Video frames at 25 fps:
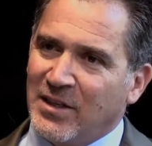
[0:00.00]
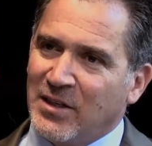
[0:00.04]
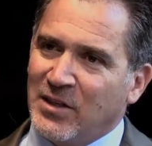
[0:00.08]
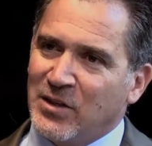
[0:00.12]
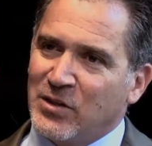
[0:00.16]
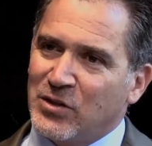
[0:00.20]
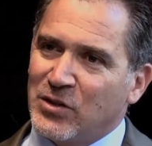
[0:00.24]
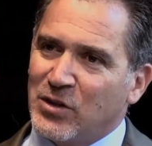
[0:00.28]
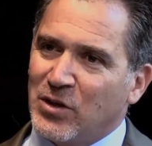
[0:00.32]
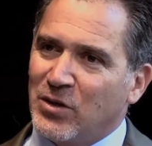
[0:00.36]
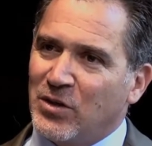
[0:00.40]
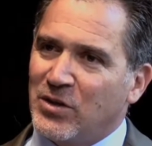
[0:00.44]

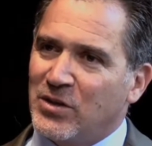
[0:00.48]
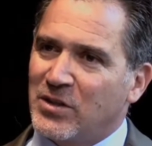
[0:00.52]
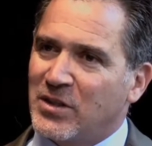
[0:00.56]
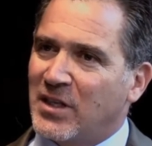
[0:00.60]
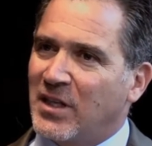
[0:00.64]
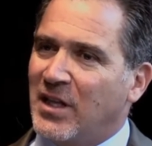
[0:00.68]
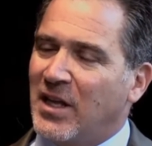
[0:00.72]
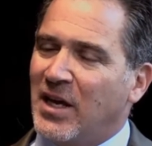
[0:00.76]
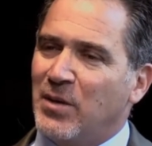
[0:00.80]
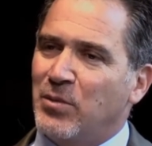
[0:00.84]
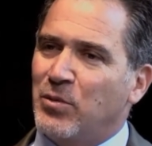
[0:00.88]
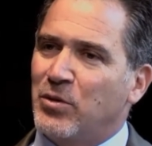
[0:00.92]
So his
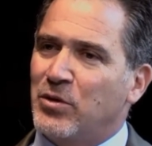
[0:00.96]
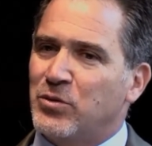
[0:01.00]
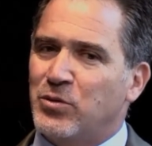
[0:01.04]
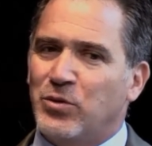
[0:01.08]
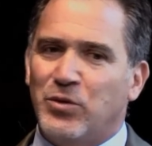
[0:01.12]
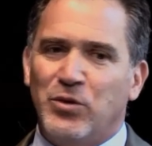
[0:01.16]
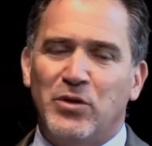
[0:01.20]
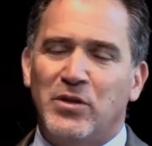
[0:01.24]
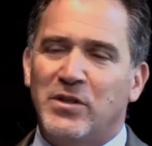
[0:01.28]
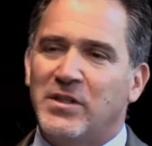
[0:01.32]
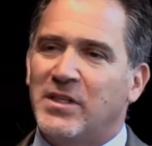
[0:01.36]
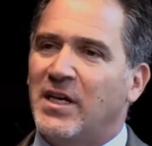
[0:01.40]
claim was, well,
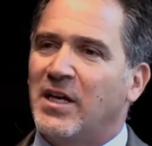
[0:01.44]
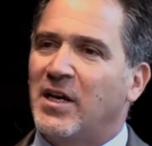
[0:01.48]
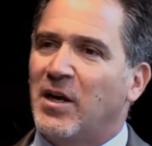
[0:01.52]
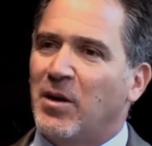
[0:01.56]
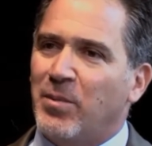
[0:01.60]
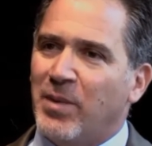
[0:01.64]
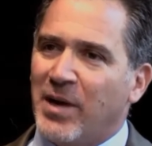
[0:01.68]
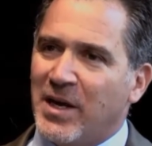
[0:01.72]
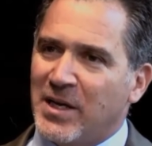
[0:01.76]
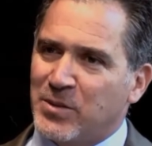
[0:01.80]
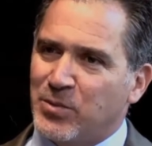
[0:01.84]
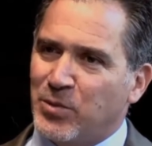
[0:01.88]
you can take our
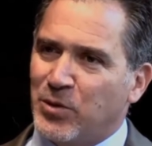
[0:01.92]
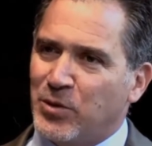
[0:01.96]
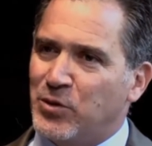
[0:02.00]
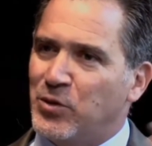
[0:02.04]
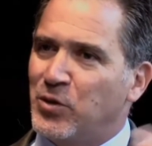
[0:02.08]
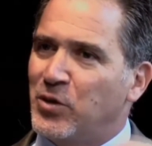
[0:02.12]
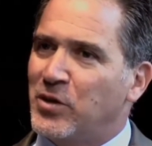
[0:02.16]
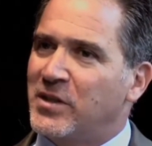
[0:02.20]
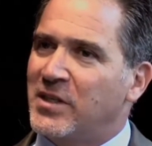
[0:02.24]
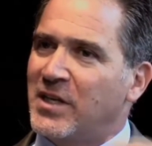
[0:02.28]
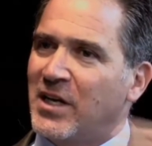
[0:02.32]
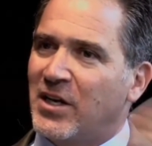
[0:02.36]
passports,
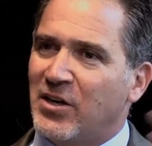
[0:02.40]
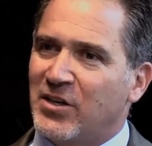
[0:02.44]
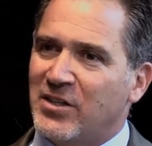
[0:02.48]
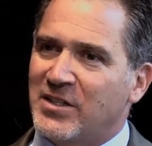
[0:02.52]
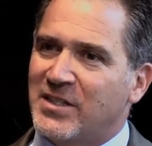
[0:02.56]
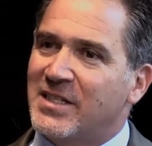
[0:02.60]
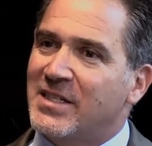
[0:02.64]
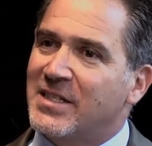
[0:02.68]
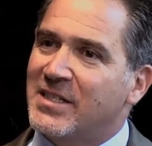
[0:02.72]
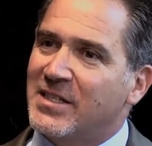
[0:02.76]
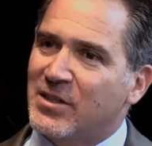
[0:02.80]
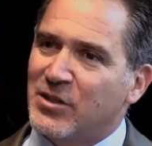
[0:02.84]
you can take our
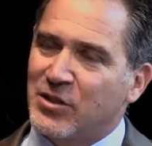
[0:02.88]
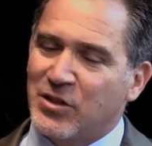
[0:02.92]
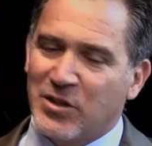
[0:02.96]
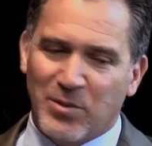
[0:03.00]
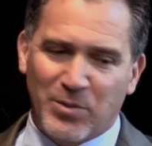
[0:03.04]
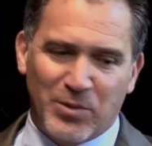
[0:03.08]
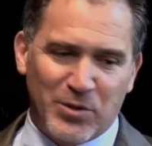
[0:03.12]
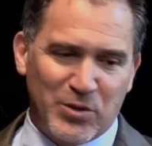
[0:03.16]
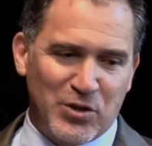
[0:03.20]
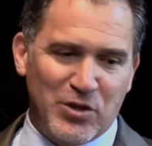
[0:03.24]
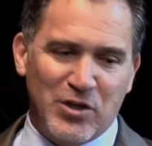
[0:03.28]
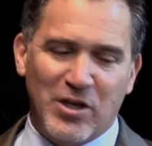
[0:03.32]
citizenship,
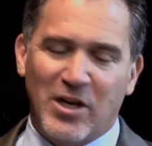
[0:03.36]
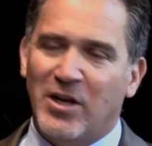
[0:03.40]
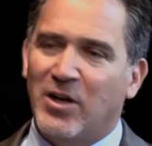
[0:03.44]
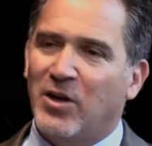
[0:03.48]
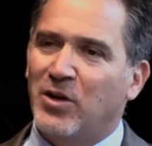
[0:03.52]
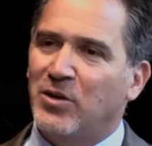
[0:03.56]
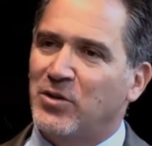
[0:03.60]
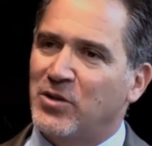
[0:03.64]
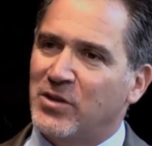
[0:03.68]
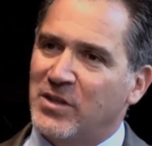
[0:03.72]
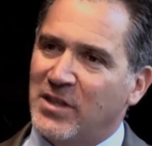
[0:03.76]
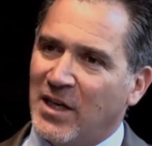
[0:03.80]
but you're not
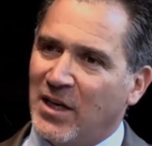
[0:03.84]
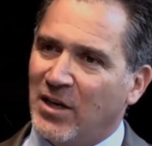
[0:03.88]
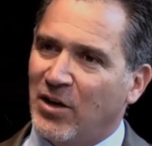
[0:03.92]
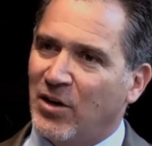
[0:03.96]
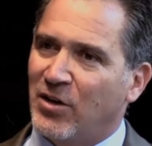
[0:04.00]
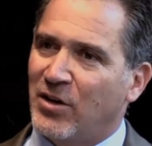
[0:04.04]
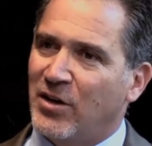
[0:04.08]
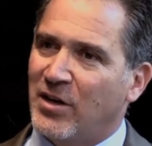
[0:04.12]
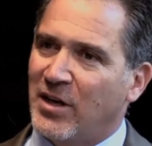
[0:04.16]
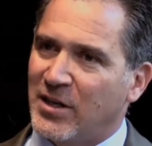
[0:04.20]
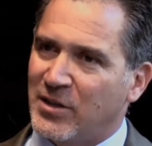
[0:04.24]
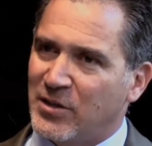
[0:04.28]
going to take our
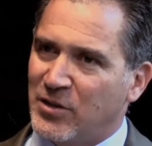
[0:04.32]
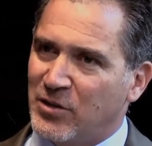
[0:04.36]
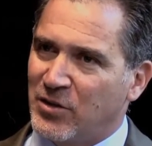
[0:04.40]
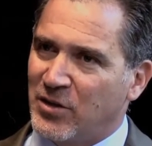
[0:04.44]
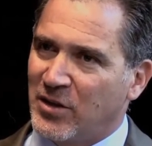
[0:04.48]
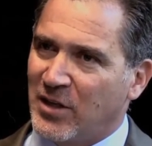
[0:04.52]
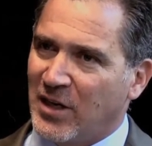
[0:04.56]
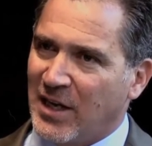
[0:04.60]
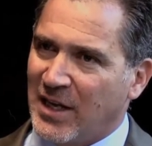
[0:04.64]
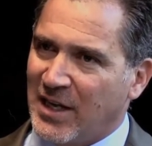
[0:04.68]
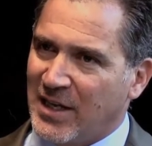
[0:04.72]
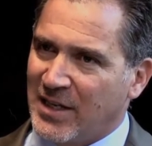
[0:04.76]
connection to
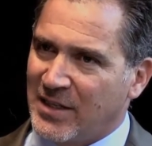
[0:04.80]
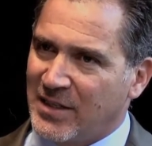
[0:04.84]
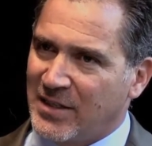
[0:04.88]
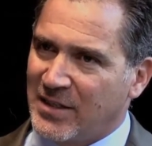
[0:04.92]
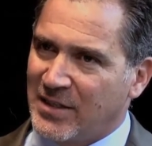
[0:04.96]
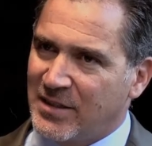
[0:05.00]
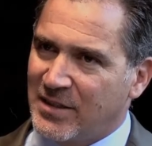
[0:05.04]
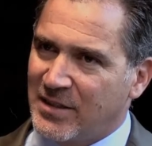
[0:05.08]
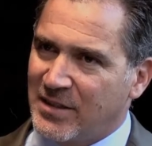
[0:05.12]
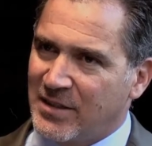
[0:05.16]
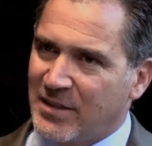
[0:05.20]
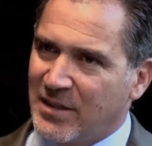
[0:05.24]
the land.
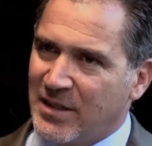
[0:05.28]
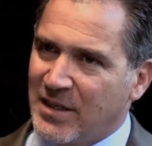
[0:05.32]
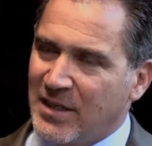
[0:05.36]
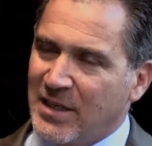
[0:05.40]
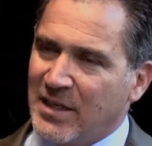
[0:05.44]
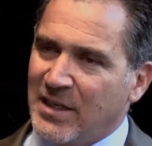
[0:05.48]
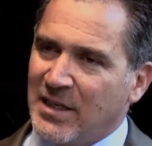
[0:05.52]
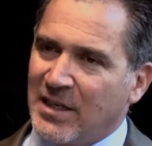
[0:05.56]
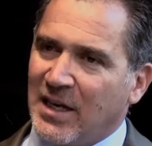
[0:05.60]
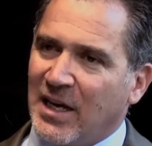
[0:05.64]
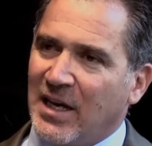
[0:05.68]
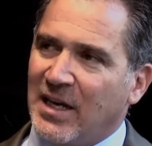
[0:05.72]

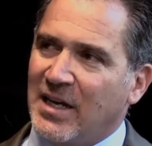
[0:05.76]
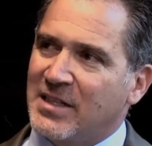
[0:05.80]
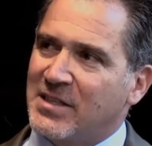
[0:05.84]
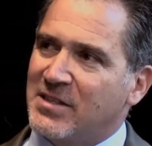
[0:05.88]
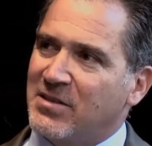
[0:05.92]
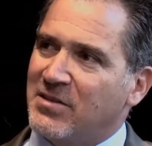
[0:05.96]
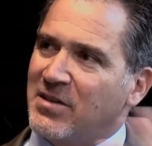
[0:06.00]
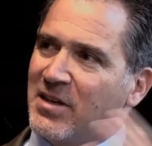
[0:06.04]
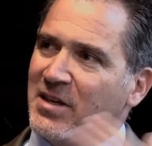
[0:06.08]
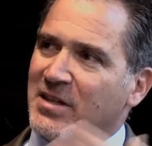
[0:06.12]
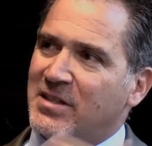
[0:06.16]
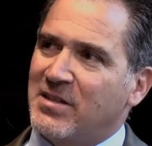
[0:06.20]
And it's
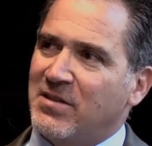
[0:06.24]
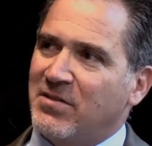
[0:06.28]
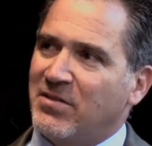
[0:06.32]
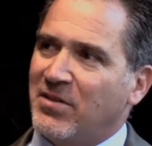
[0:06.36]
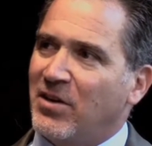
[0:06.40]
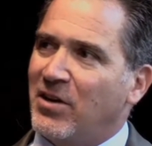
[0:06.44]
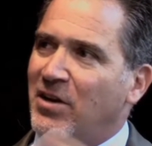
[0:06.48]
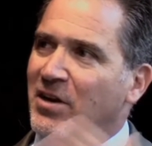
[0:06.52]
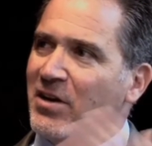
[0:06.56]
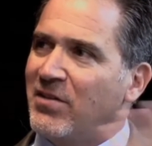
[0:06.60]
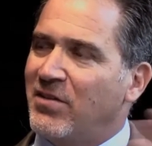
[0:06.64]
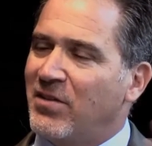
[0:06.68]
a
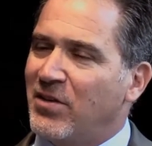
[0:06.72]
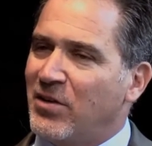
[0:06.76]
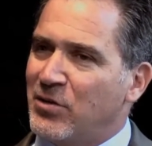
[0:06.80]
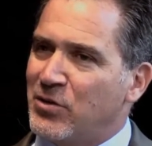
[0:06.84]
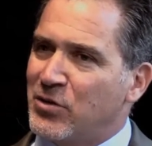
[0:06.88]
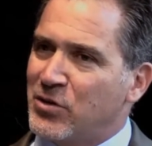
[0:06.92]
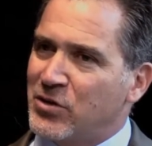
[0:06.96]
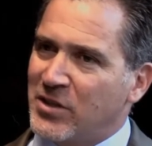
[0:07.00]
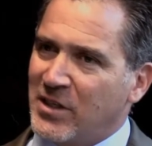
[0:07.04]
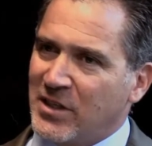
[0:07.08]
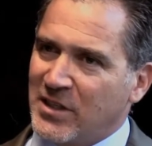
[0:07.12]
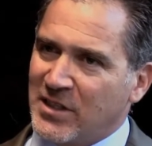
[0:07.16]
very, very
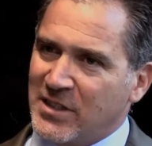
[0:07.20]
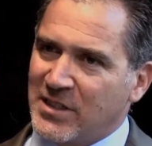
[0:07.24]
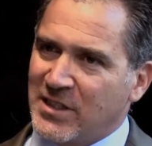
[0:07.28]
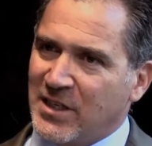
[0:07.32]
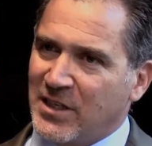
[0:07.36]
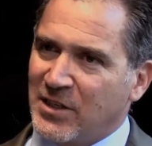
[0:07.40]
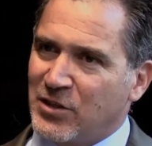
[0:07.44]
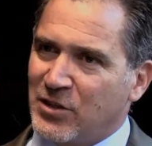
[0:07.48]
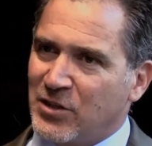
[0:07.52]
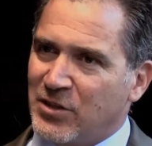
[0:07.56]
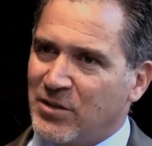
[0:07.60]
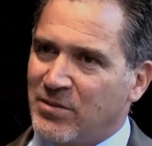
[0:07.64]
interesting
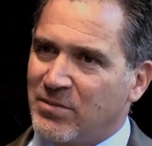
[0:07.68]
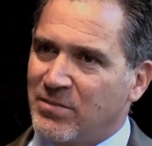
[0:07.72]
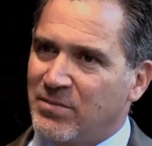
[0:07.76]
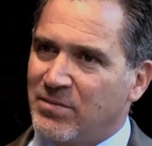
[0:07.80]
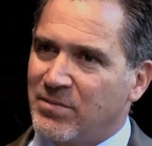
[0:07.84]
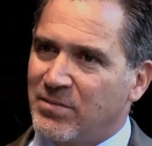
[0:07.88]
distinction.